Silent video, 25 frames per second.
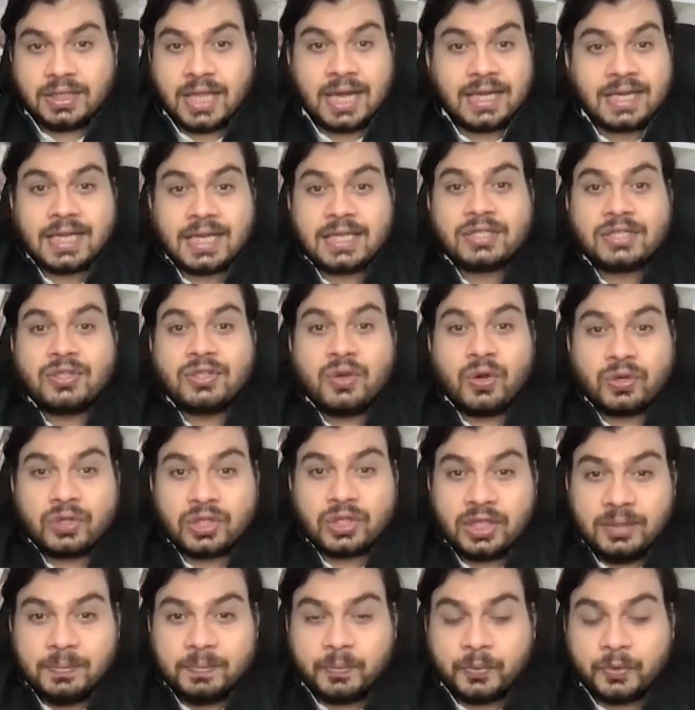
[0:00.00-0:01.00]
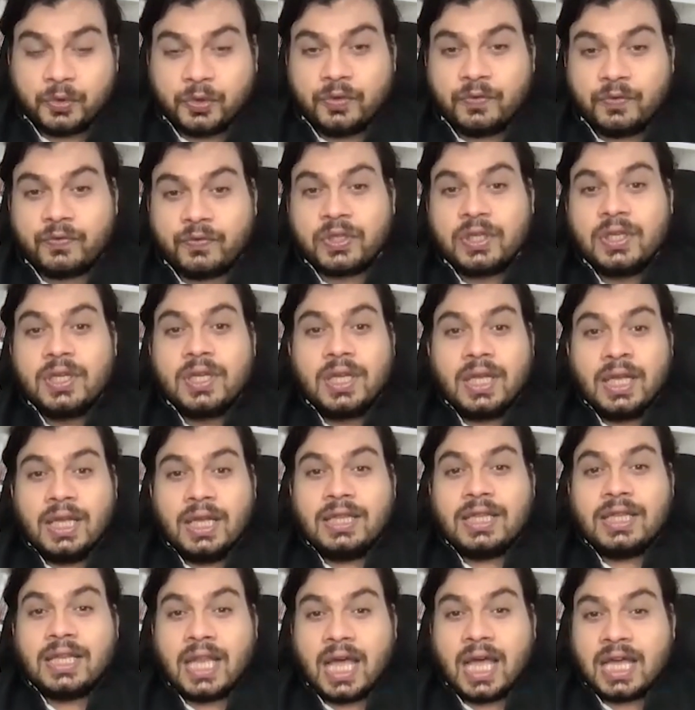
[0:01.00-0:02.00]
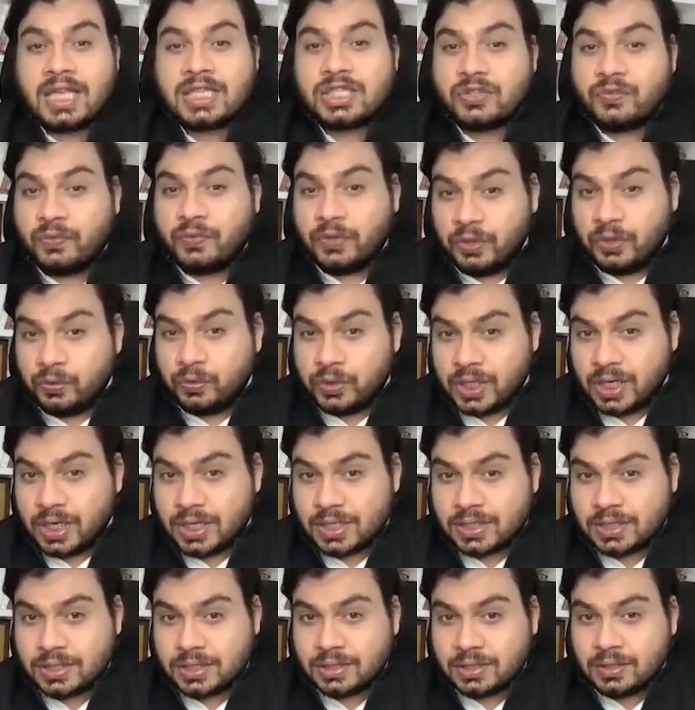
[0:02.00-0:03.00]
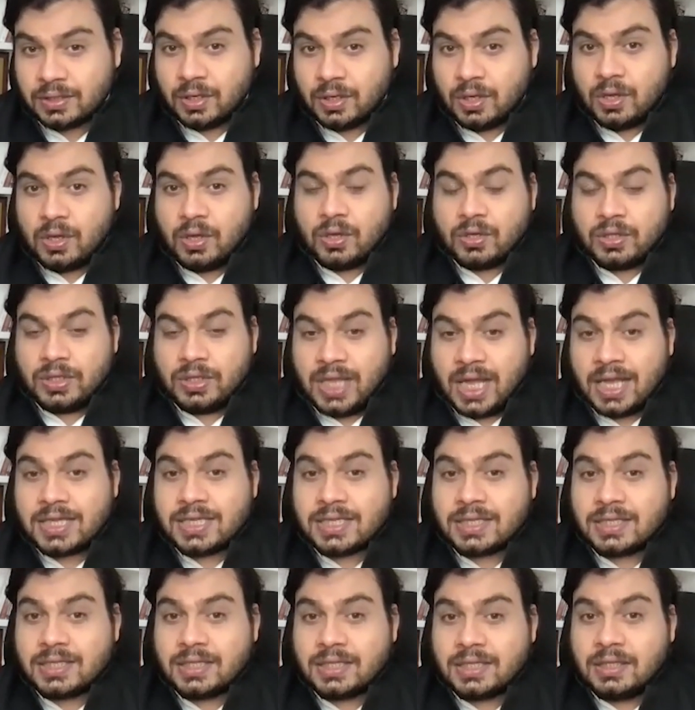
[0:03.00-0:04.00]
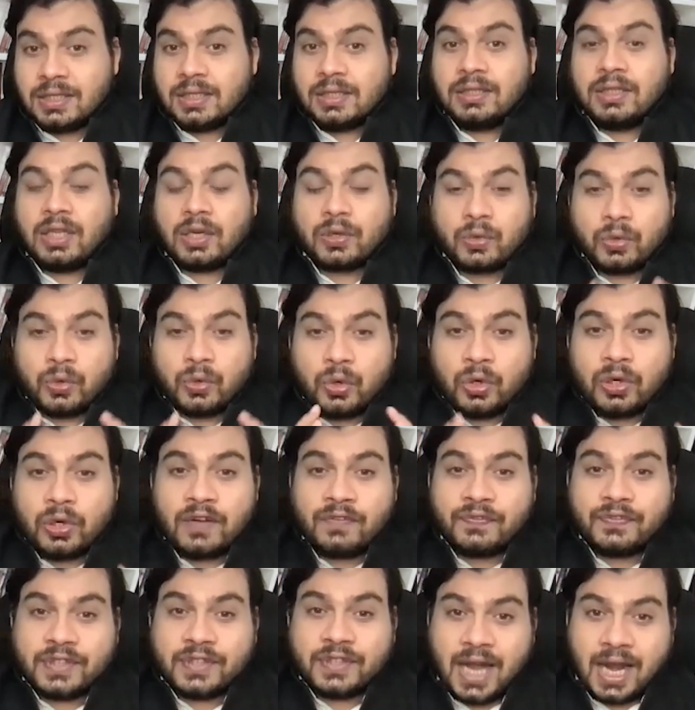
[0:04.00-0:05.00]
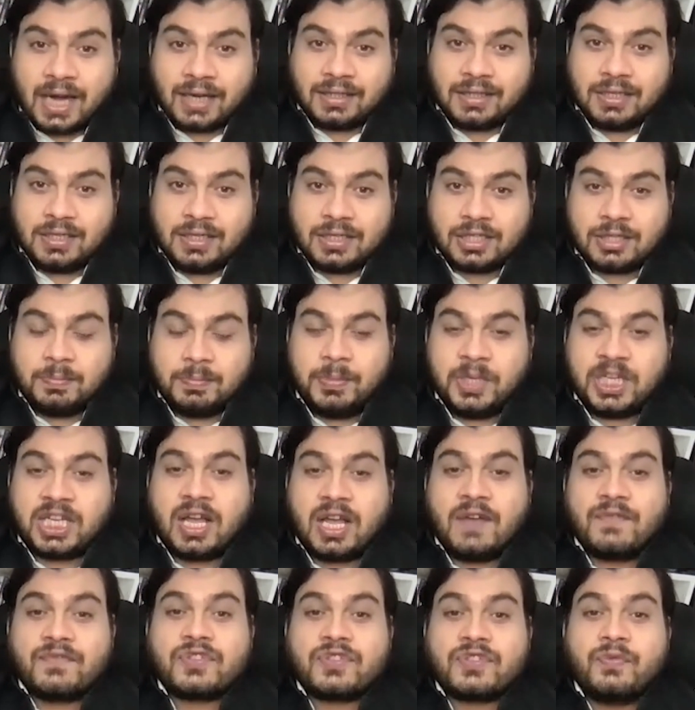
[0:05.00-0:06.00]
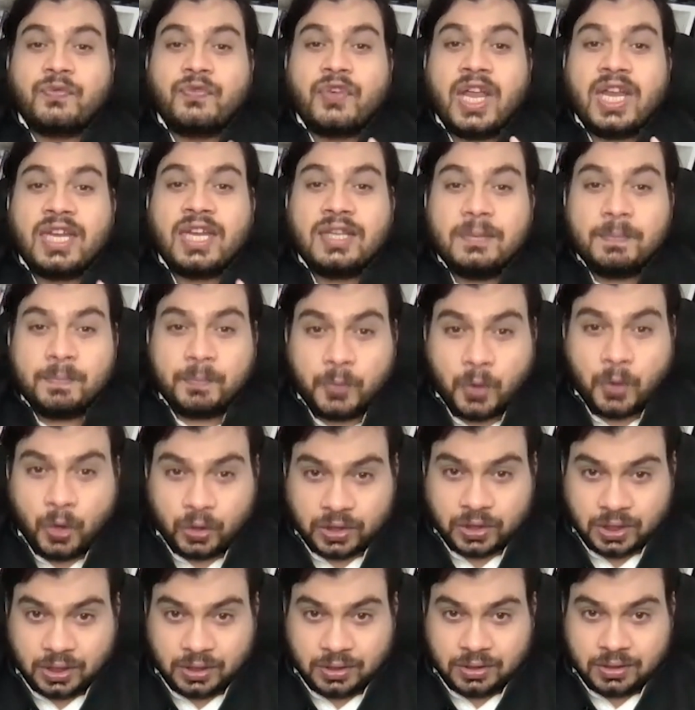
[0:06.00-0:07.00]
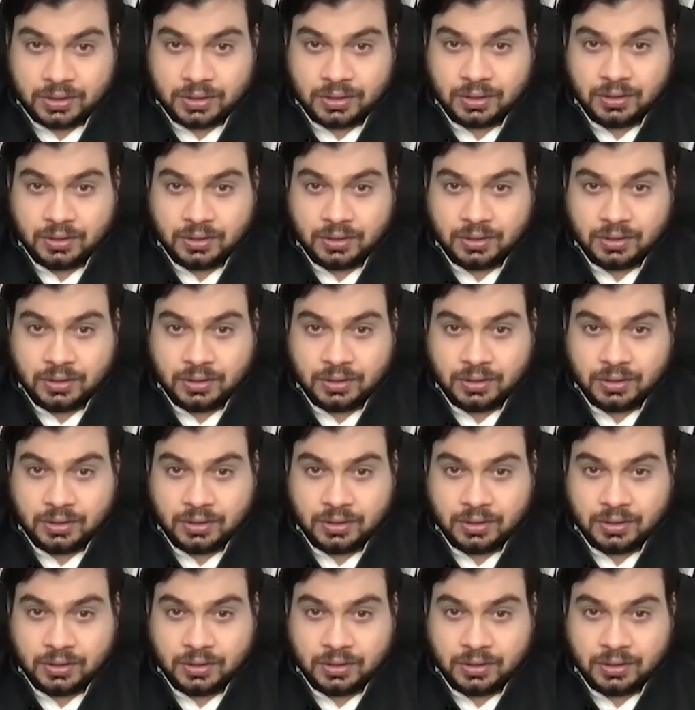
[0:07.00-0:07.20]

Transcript: That has not improved in the last few years. Thus, the role of tractors becomes very important.